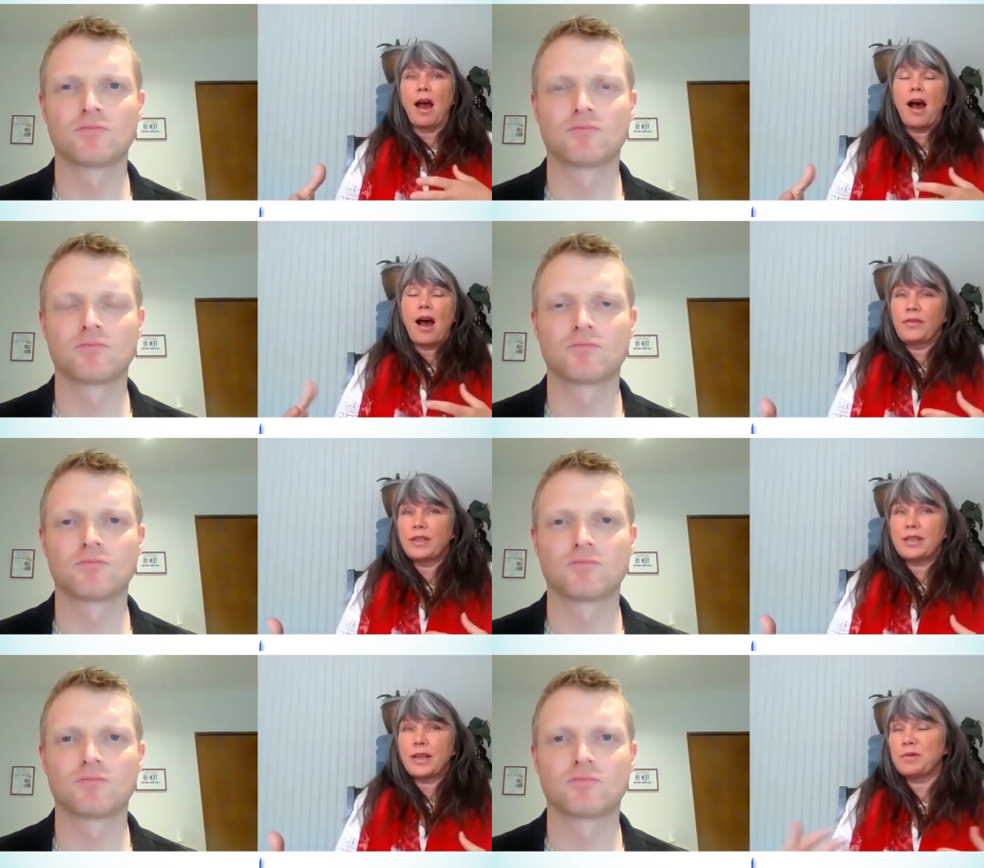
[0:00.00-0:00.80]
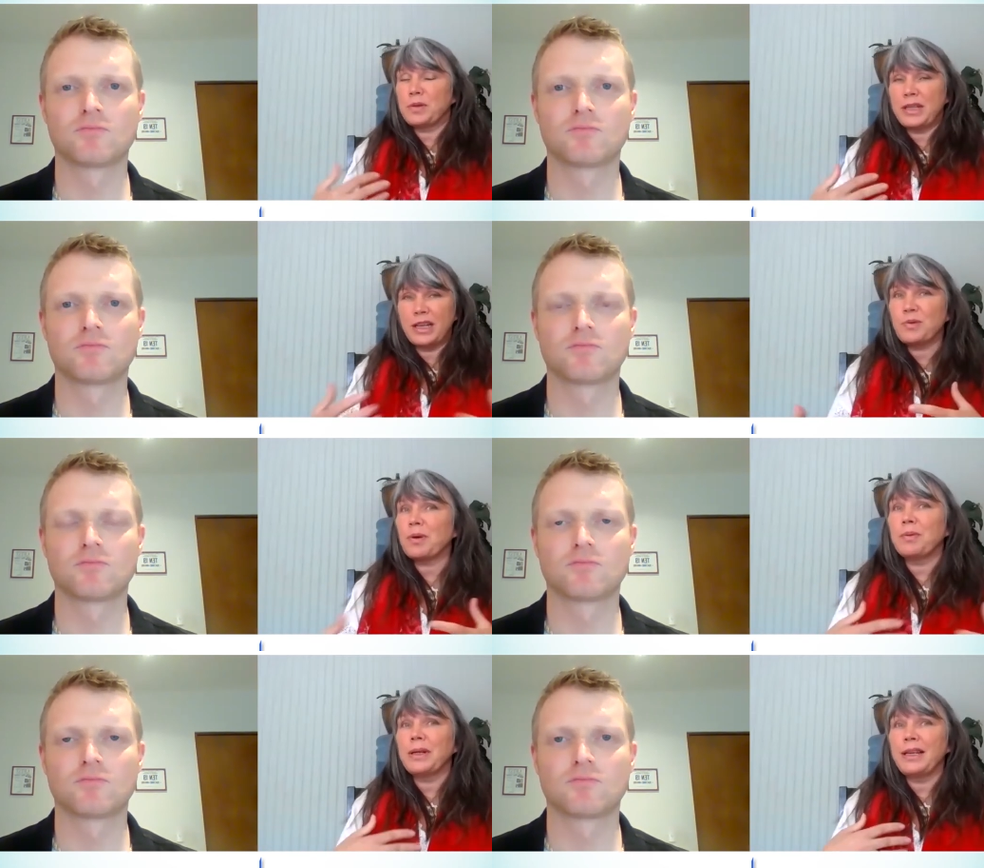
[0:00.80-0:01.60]
Speaker 1: oftentimes we teach
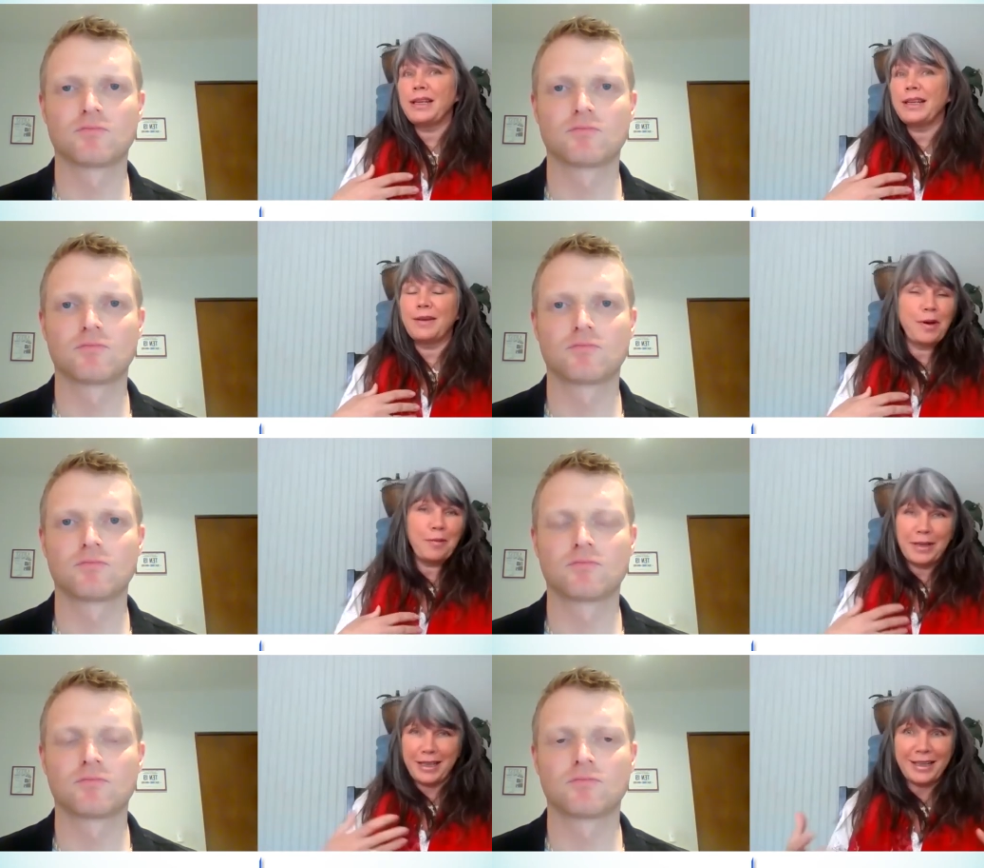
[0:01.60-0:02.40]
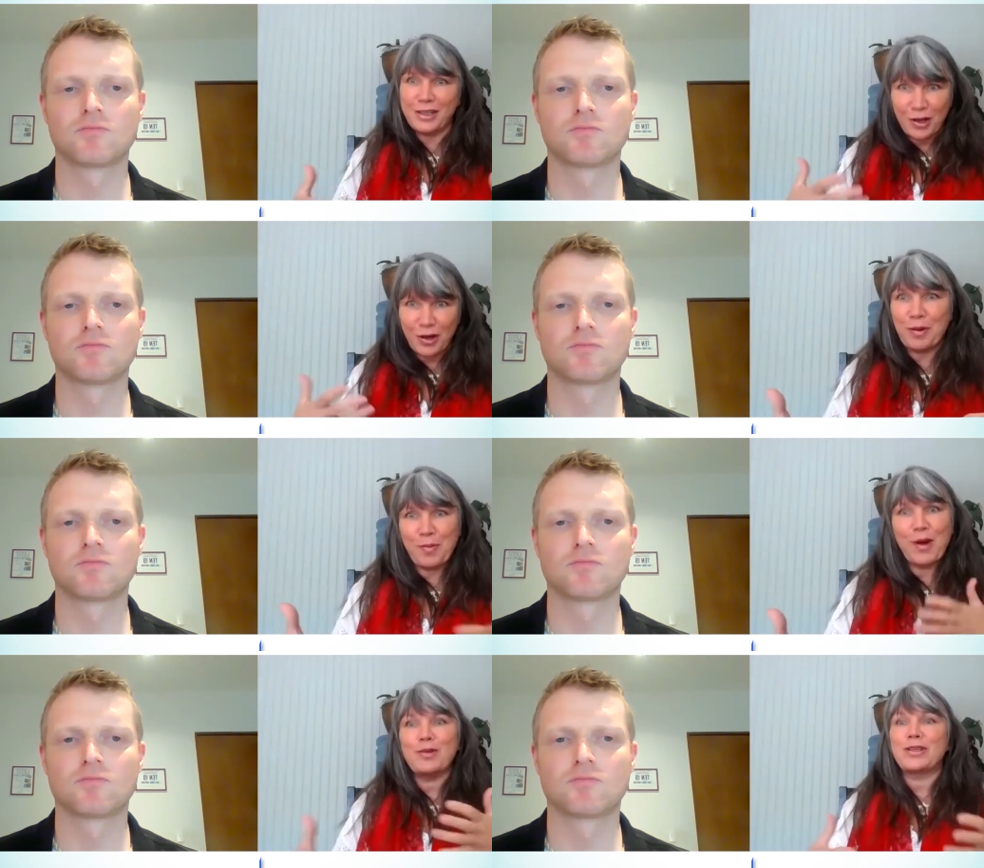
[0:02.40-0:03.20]
what we what we need to know the
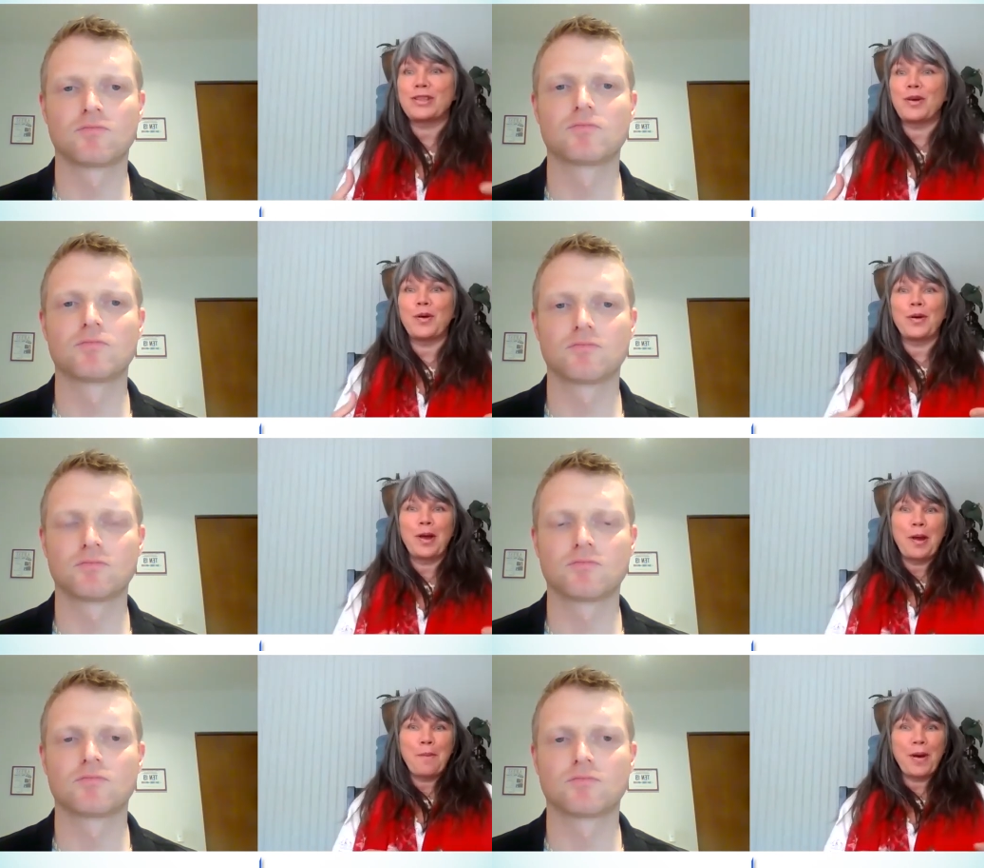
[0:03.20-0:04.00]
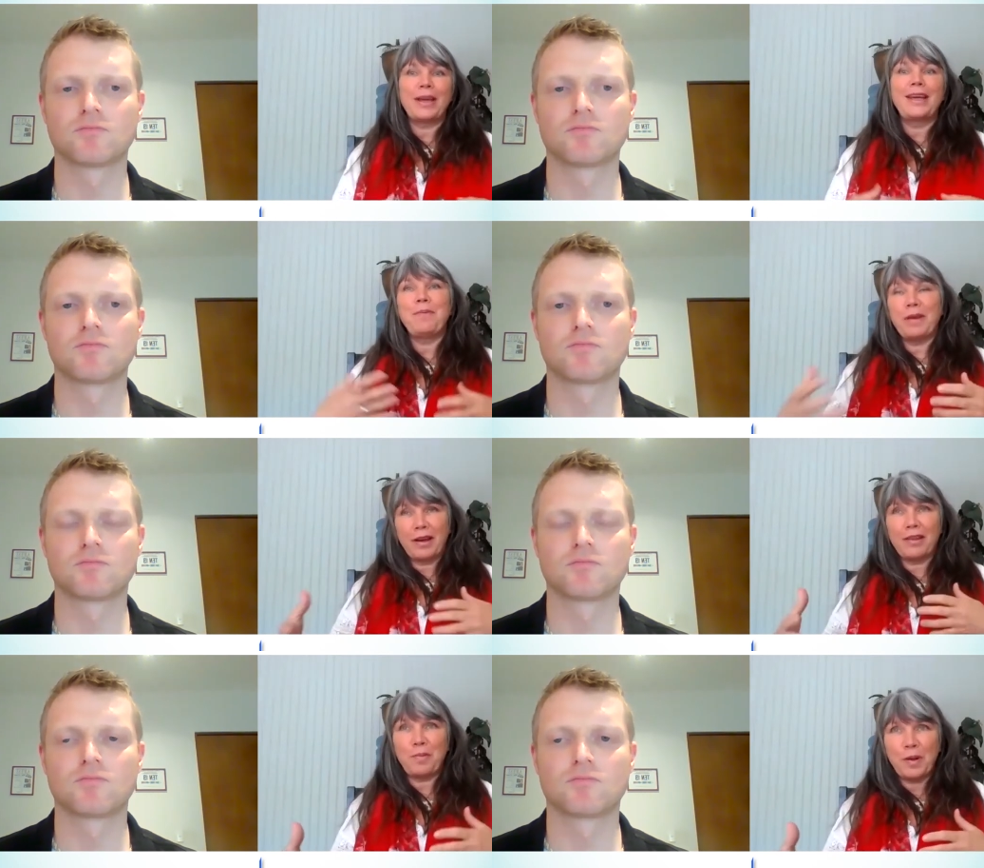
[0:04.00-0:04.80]
most so by keeping
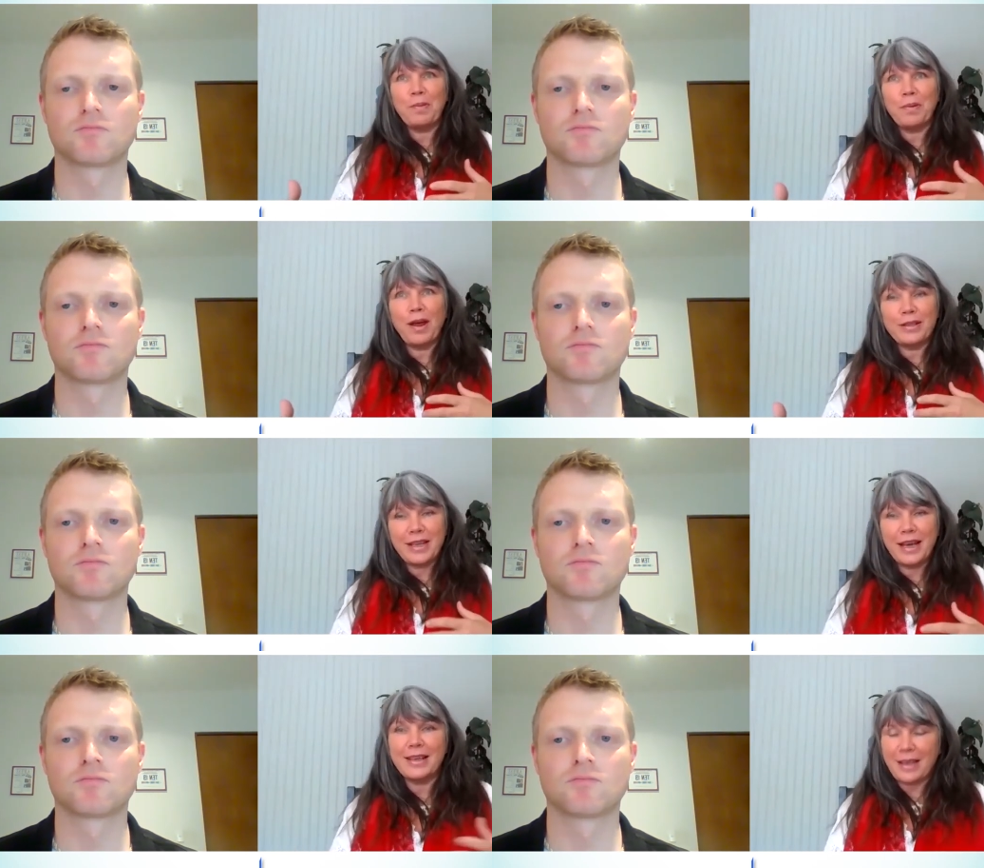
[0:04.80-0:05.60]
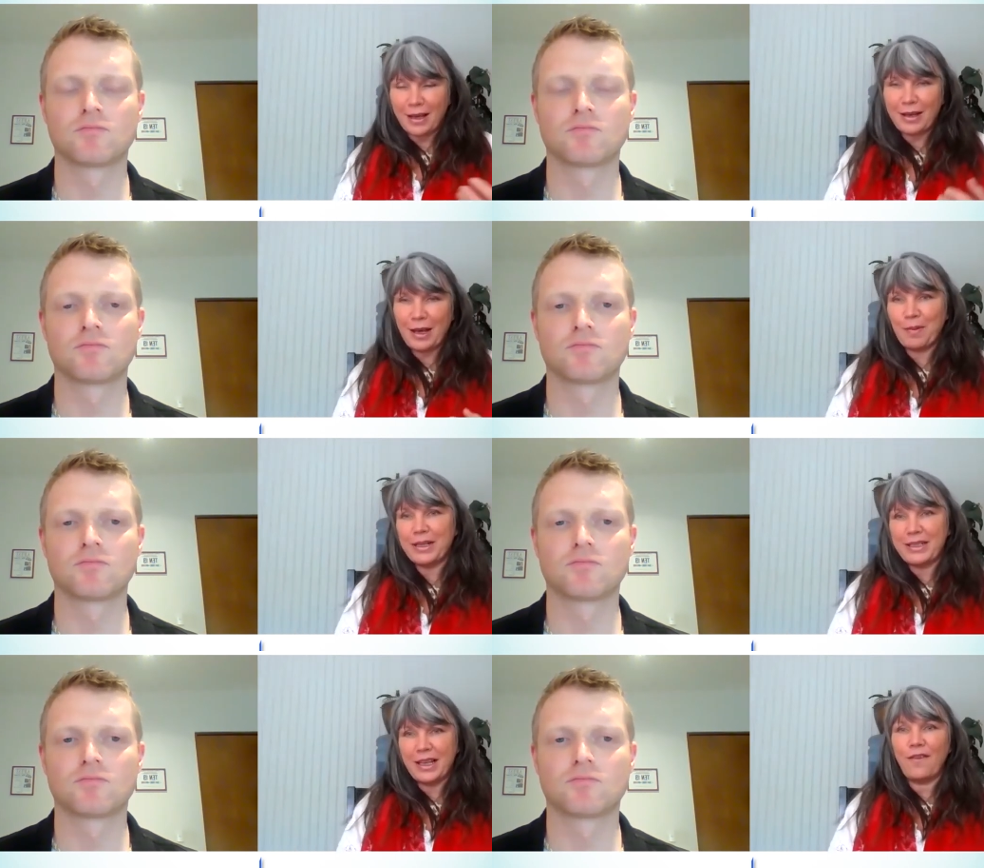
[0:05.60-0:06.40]
other people on task i keep
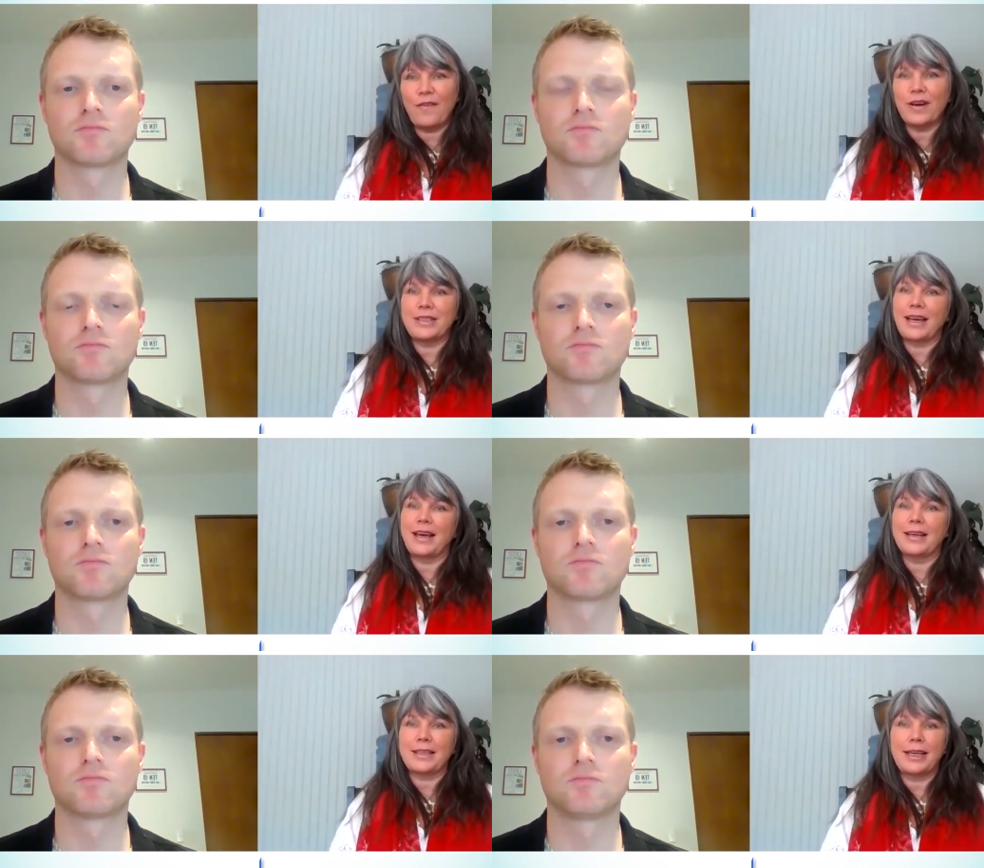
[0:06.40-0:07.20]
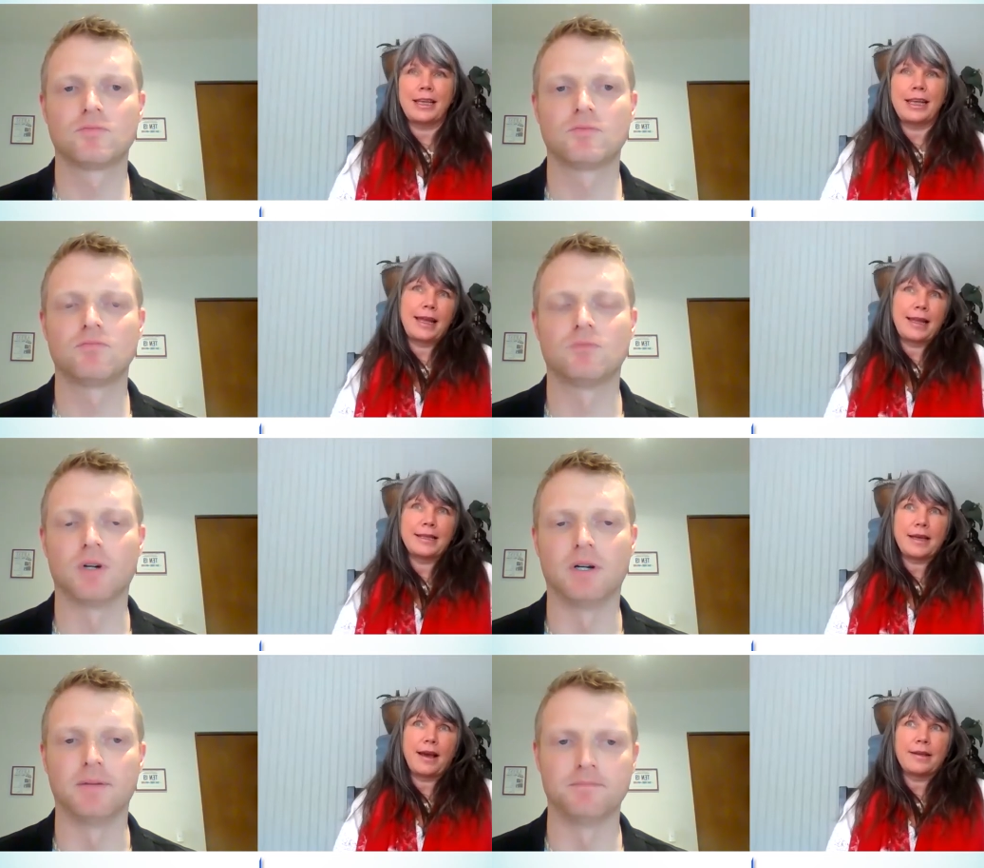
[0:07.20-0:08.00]
myself on task and and
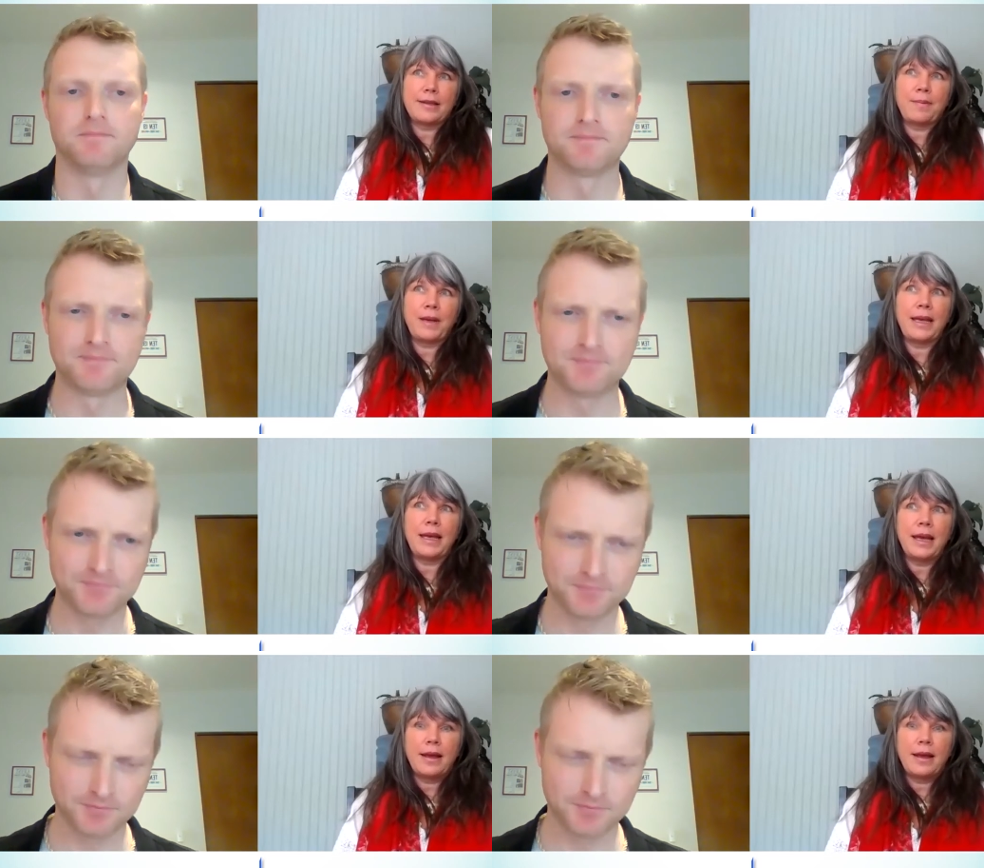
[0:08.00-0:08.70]
that's gotten to be